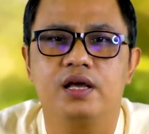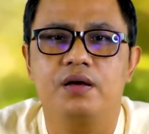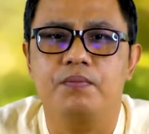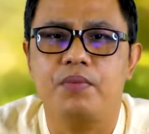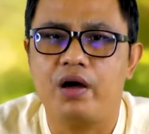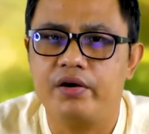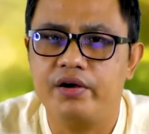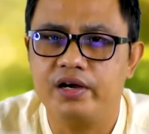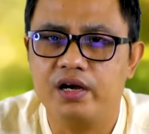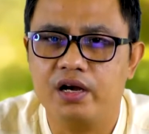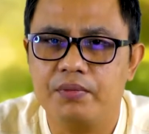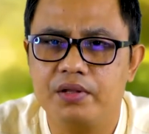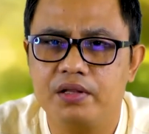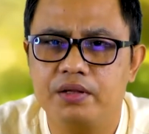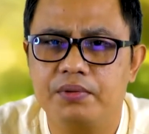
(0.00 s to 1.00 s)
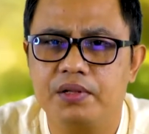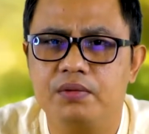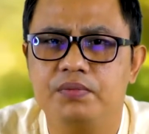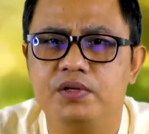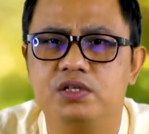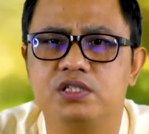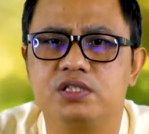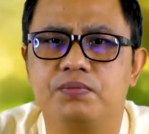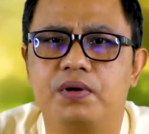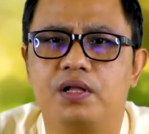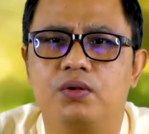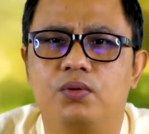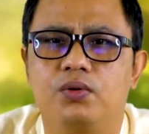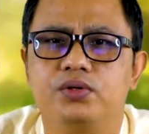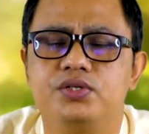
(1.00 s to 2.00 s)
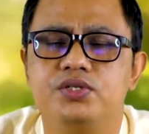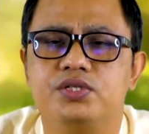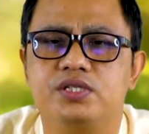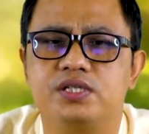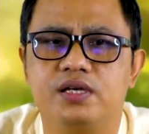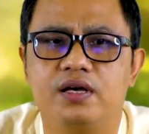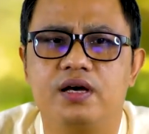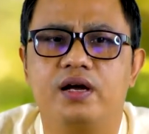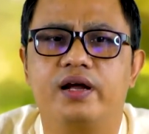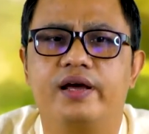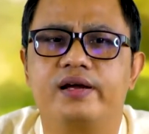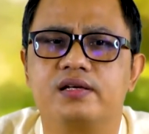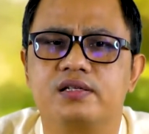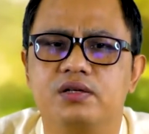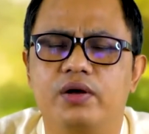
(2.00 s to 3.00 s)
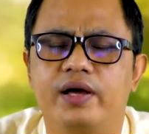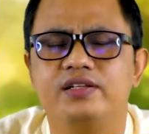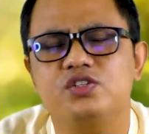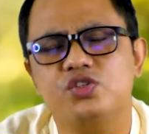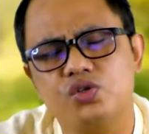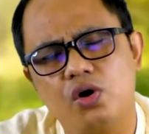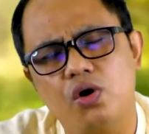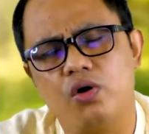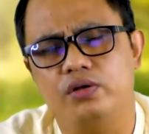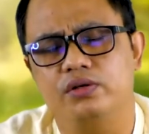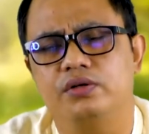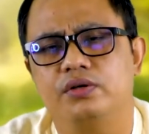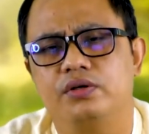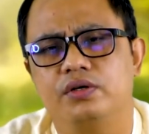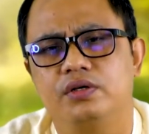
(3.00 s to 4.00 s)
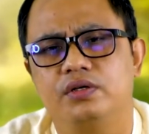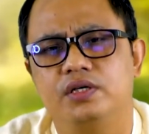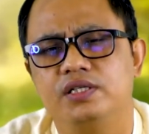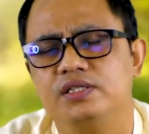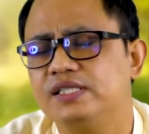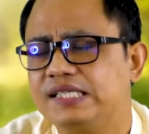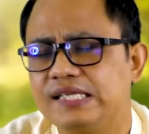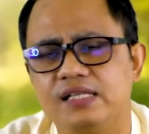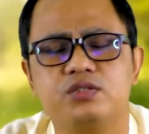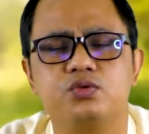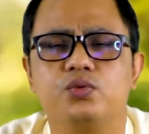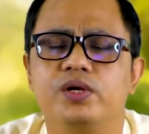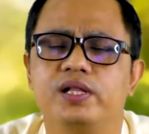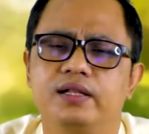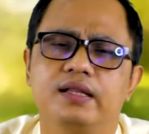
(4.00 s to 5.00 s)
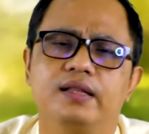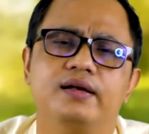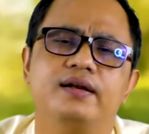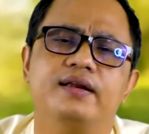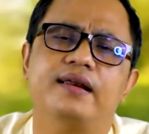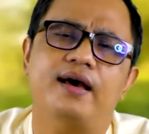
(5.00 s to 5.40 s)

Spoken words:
biodegradable municipal waste, air, agricultural, and so on. In details we will learn in